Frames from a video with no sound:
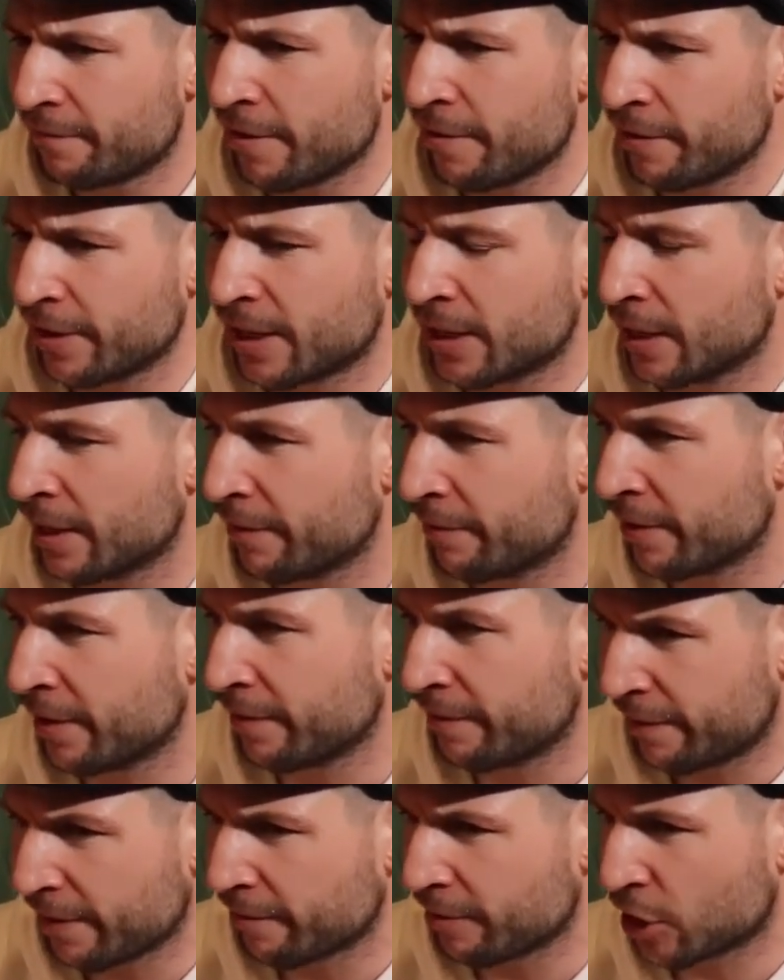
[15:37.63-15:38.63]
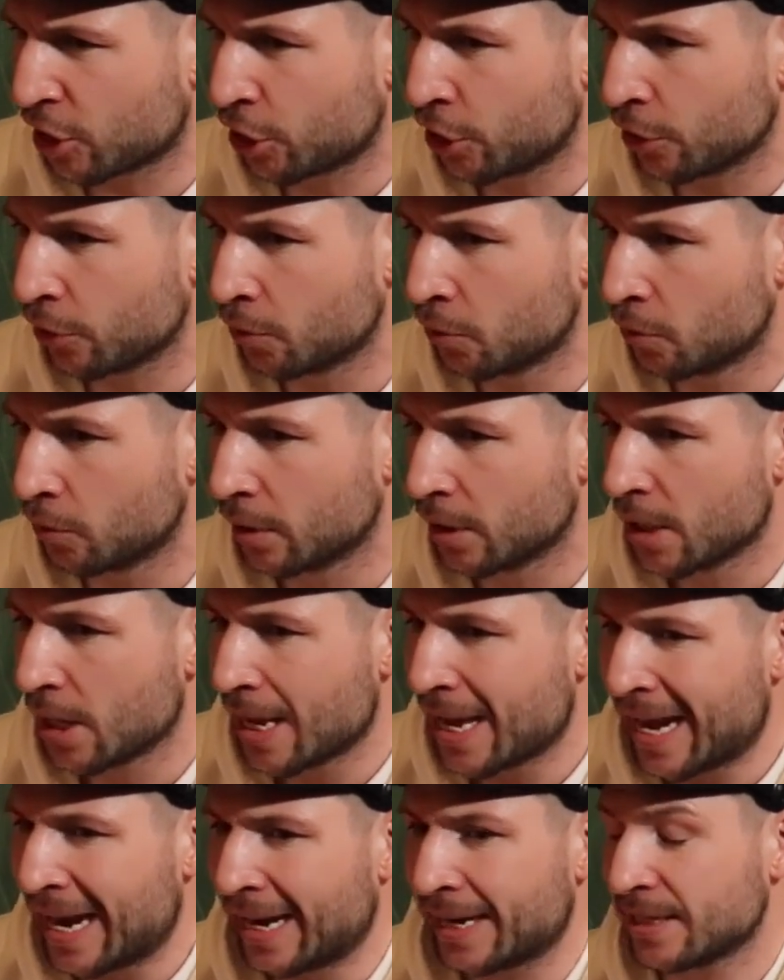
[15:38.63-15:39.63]
very clever, very cute,
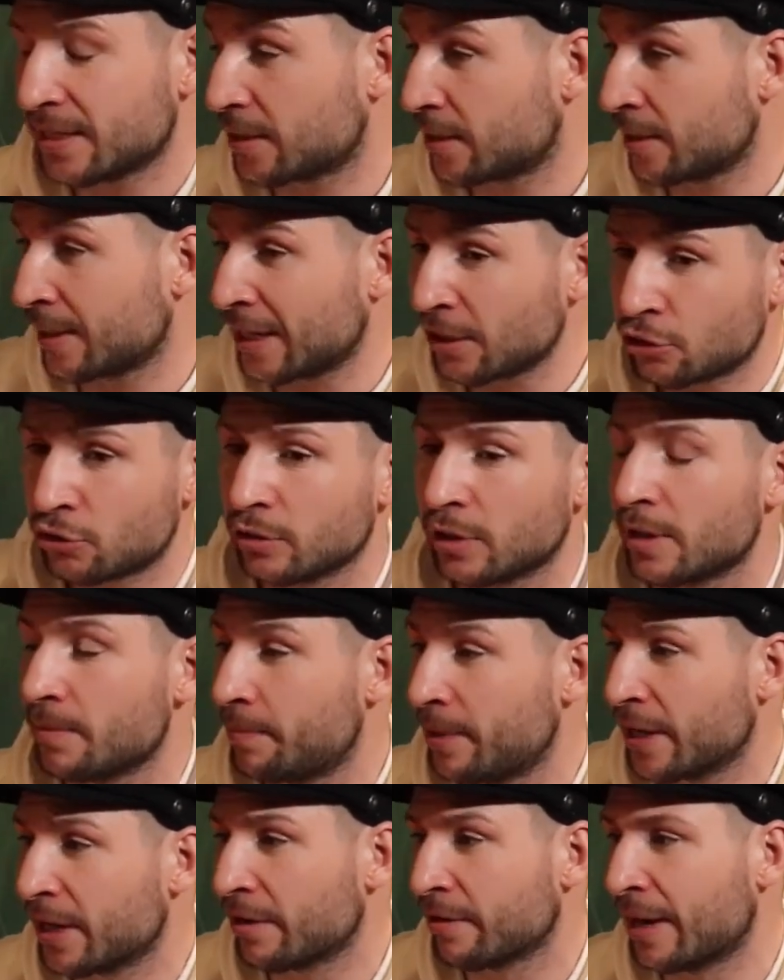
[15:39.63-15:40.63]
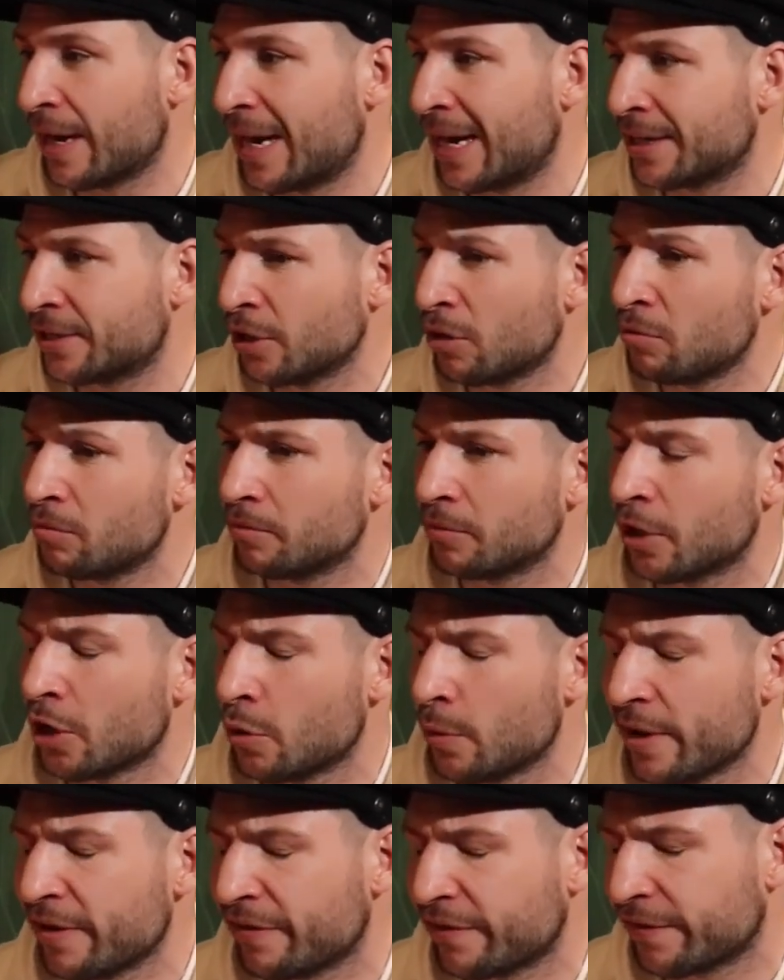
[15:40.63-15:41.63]
and he's naturally bigger. I don't
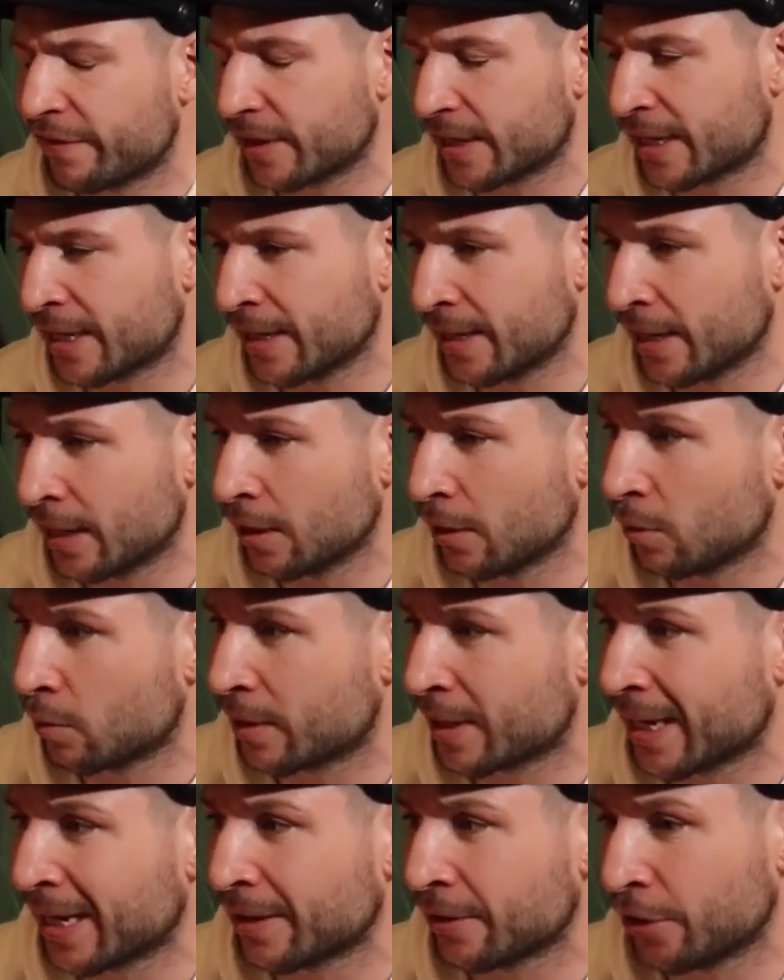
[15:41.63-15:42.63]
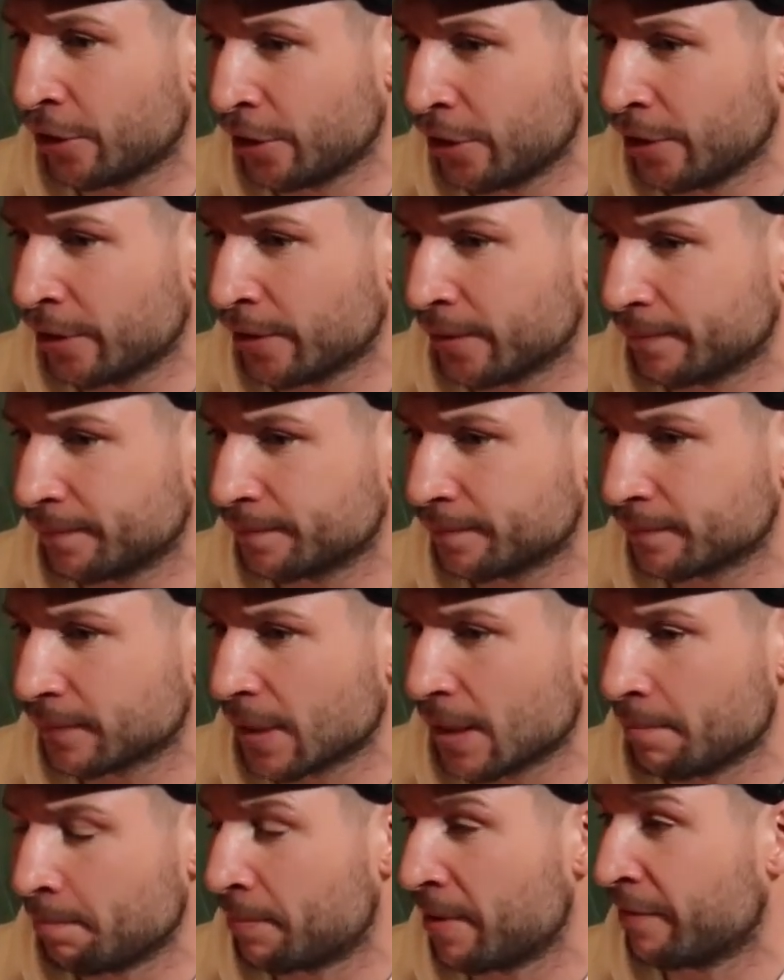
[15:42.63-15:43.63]
know if Canelo can hurt
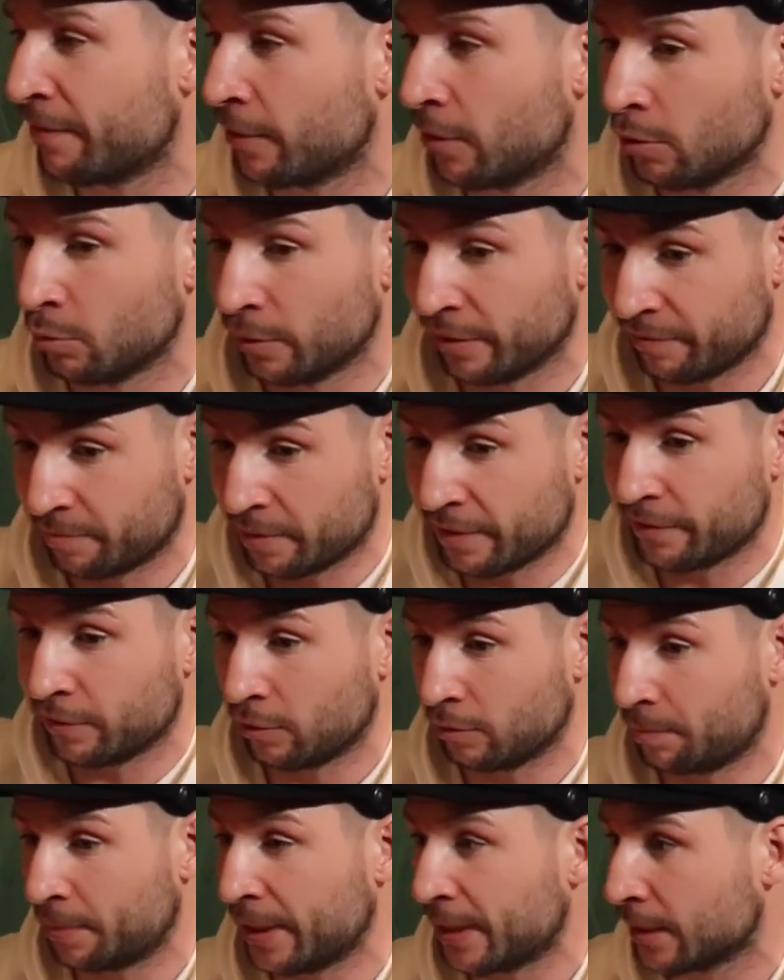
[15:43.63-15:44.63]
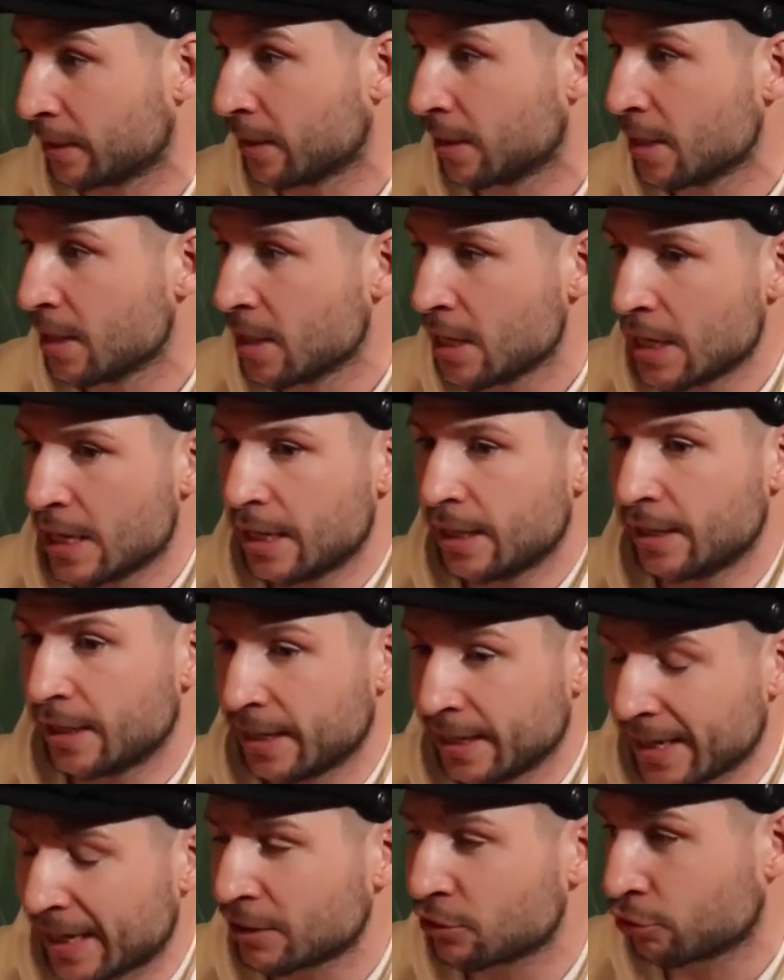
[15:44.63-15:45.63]
Bivol, with Bivol been...
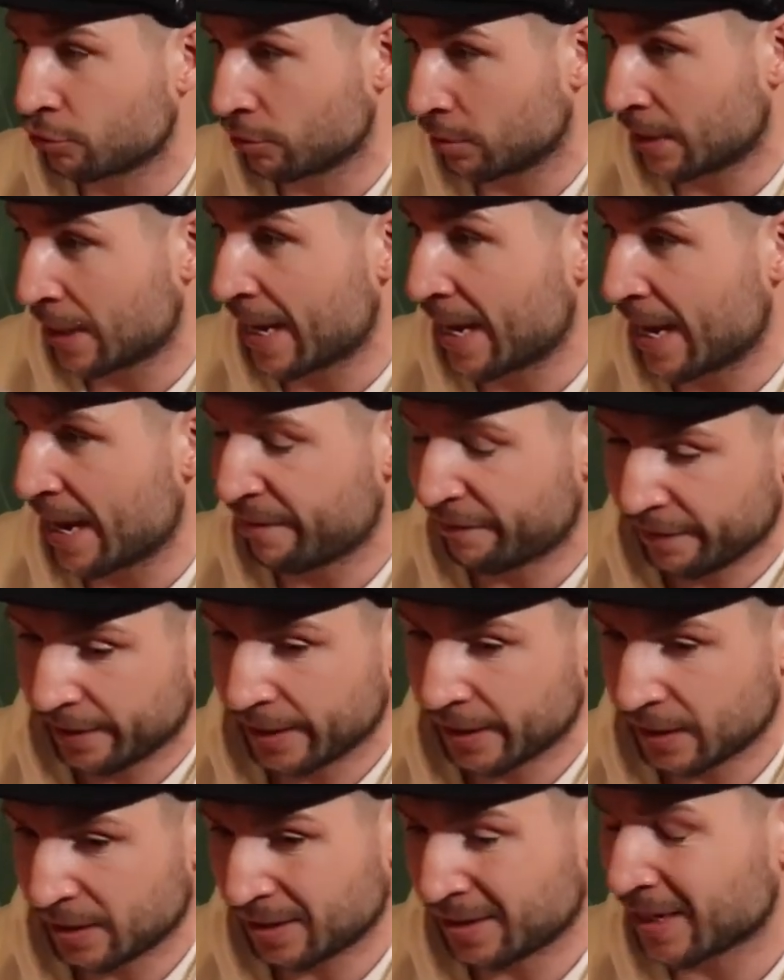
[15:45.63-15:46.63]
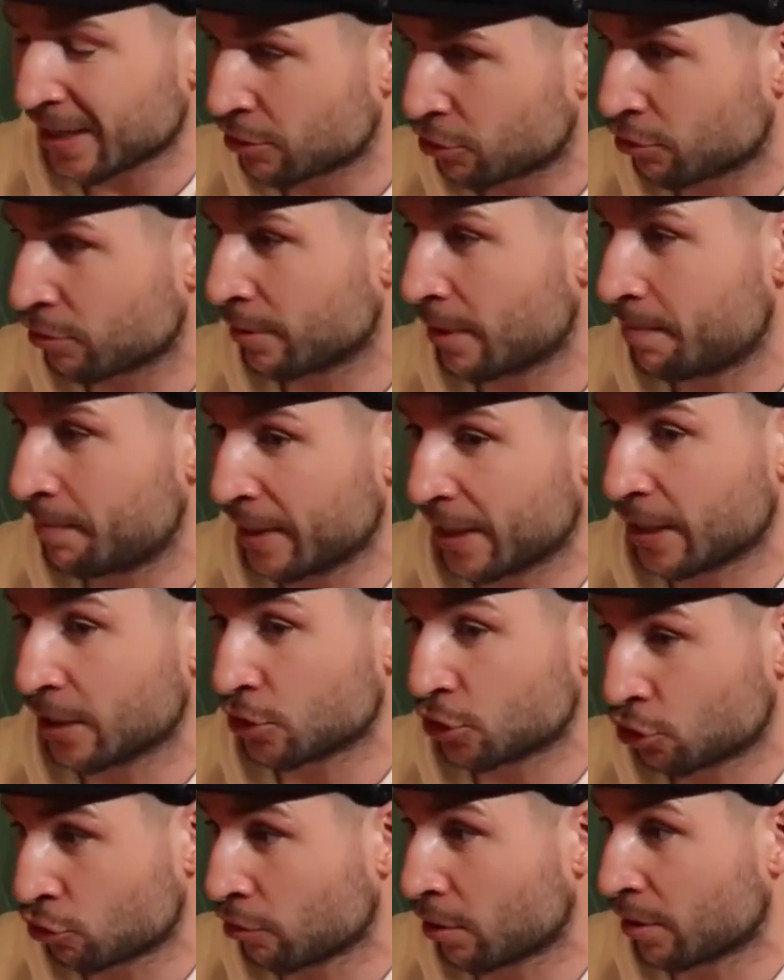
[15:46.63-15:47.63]
the natural light heavy, naturally
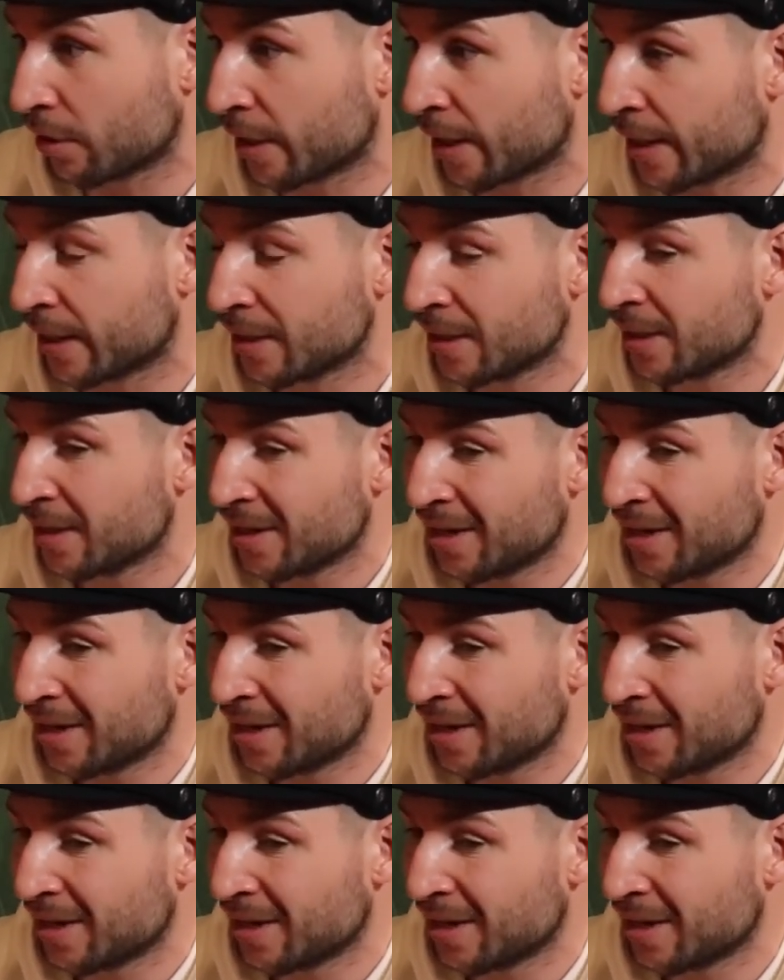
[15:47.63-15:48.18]
bigger, stronger.